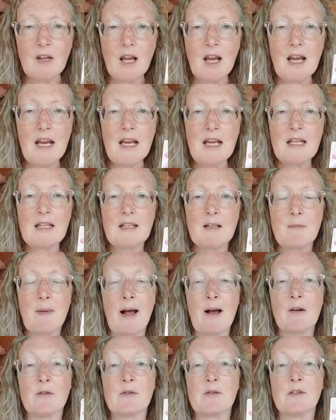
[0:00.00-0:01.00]
is
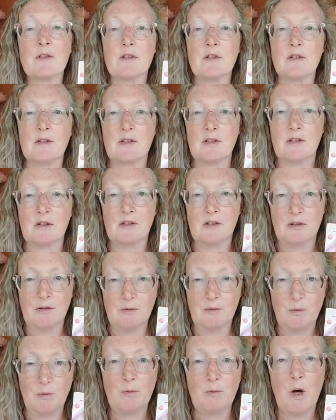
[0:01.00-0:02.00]
about
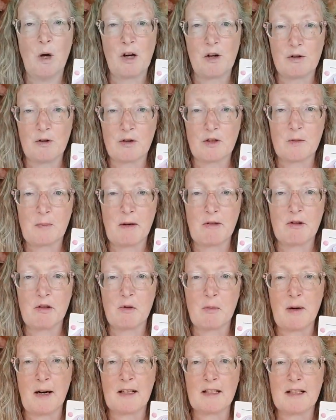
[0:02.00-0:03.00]
work on your spiritual
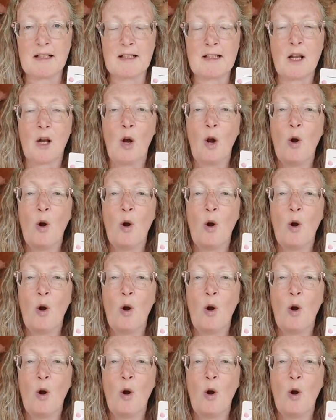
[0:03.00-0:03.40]
practice.